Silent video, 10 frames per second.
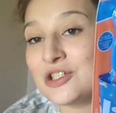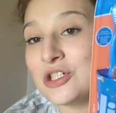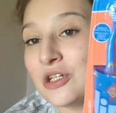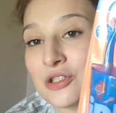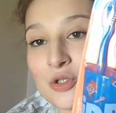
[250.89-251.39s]

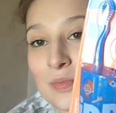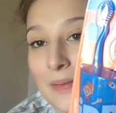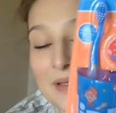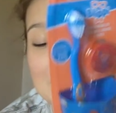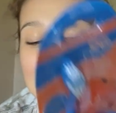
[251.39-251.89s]
She knows who
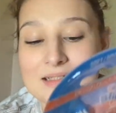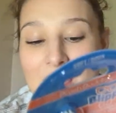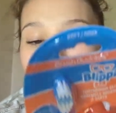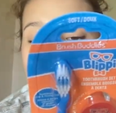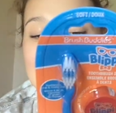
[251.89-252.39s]
Blippi is,
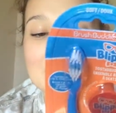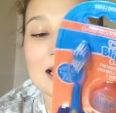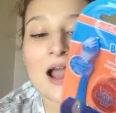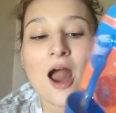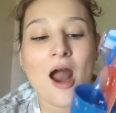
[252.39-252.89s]

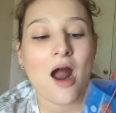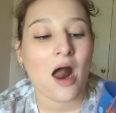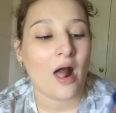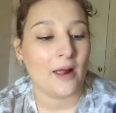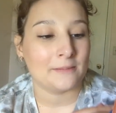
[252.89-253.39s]
obviously.
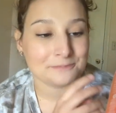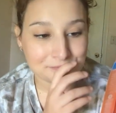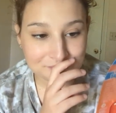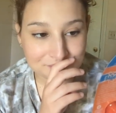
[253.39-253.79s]
Um,